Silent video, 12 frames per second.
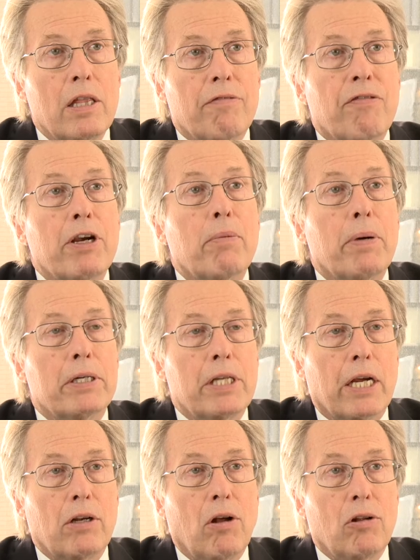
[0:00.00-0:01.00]
The finger prick
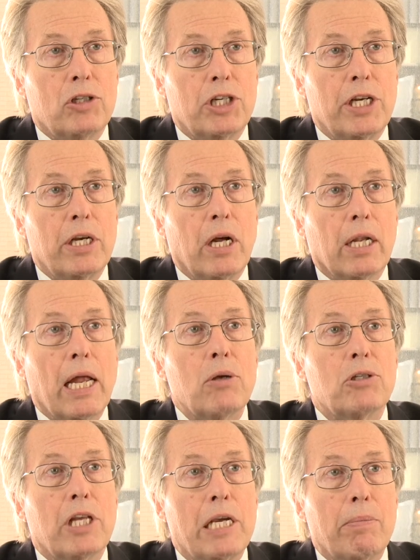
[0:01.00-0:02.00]
technology
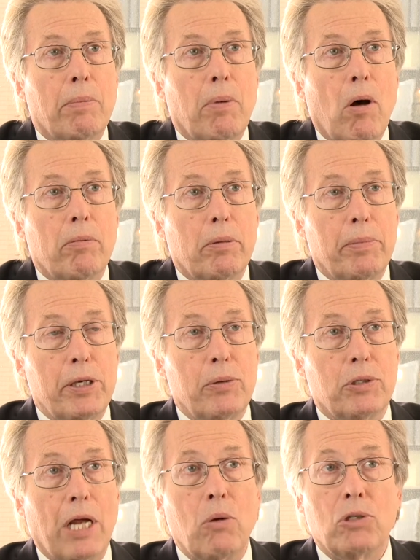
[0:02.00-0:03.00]
allows the HemoPalm to be
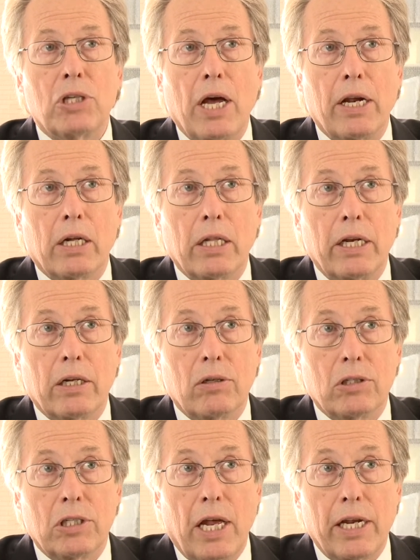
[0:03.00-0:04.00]
used outside a clinical
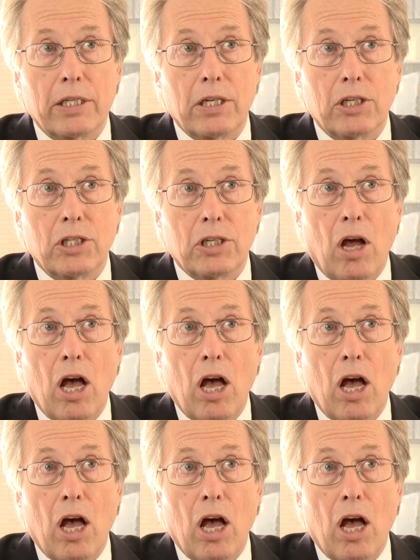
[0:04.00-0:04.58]
setting such as a